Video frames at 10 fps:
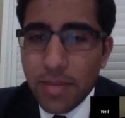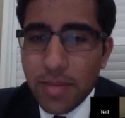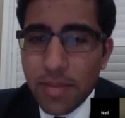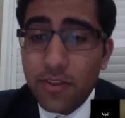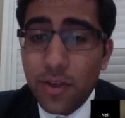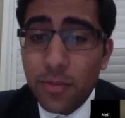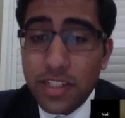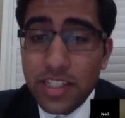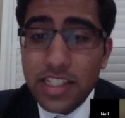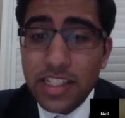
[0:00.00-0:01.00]
out of your
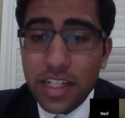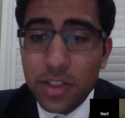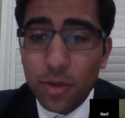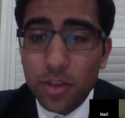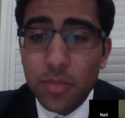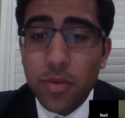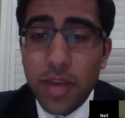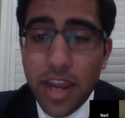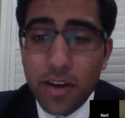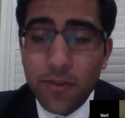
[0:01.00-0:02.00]
busy schedule to
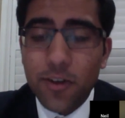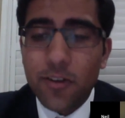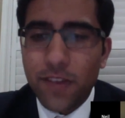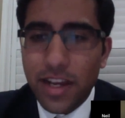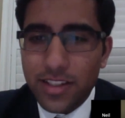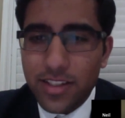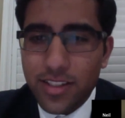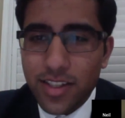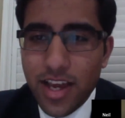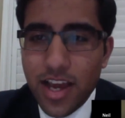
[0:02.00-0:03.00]
prepare for events?
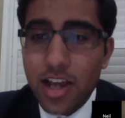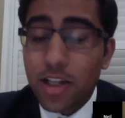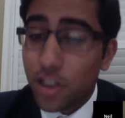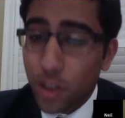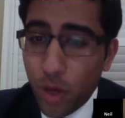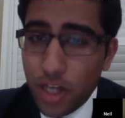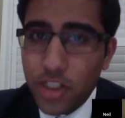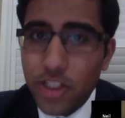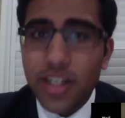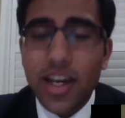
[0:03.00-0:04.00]
Good
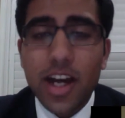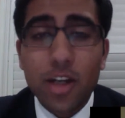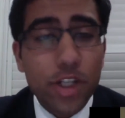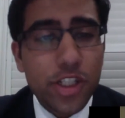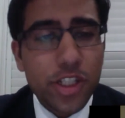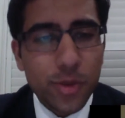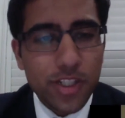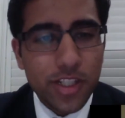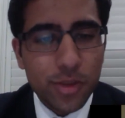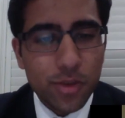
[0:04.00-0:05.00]
question. Christian, you want to
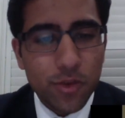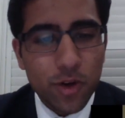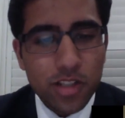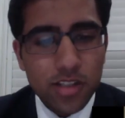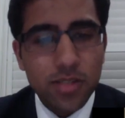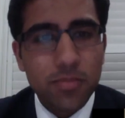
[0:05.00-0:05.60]
take this one for us?